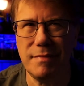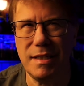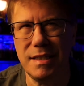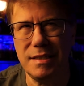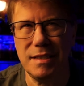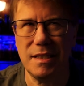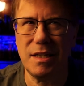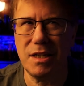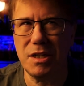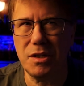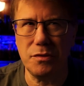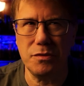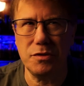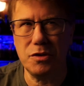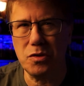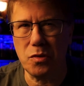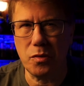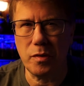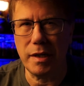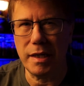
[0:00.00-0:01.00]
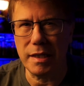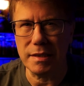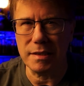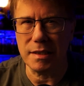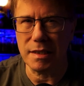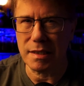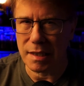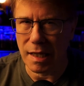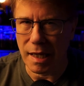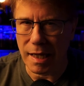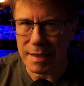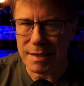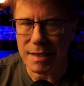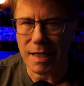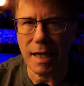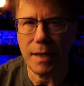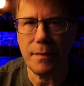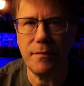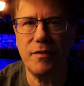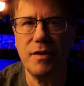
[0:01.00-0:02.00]
is it a ghost story, is it not
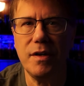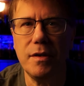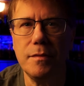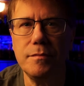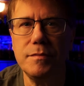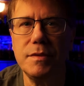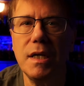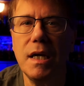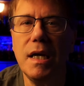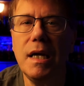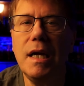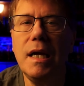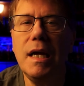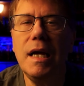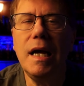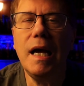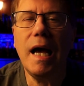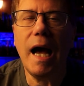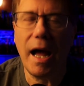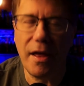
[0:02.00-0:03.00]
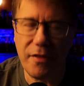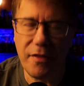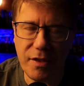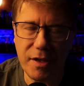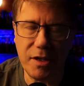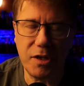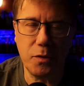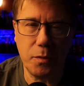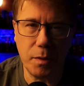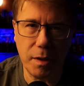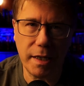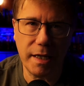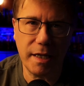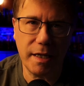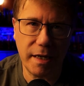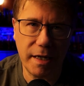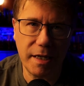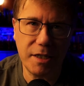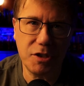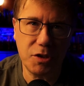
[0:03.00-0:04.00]
type films, I think you're really
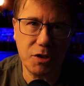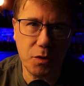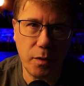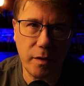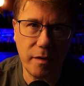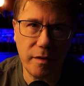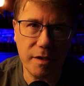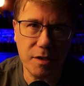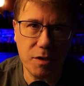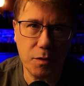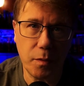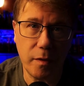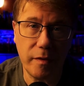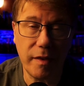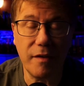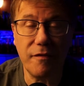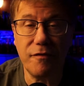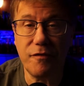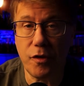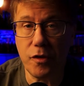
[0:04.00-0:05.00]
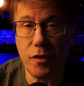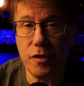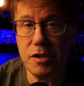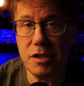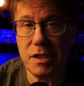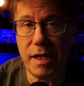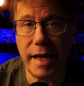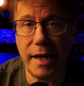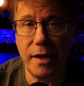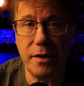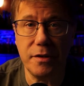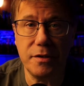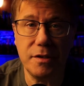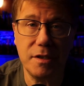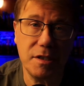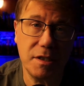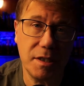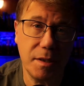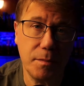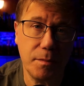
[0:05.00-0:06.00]
going to enjoy this one that first aired
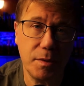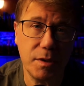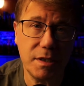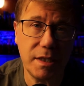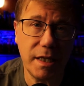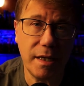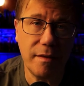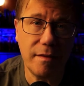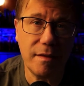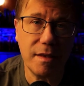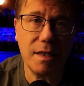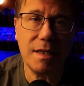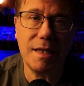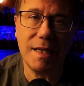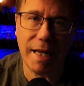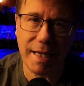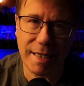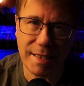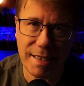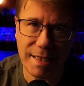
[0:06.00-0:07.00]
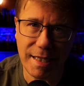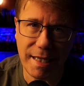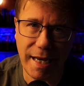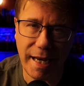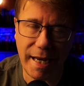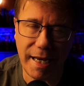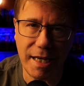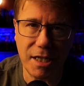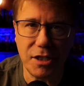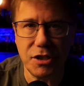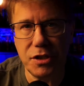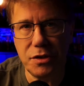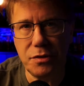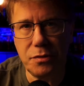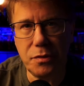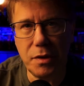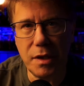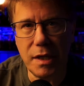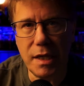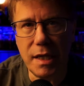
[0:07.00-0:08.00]
December 10th, 1982.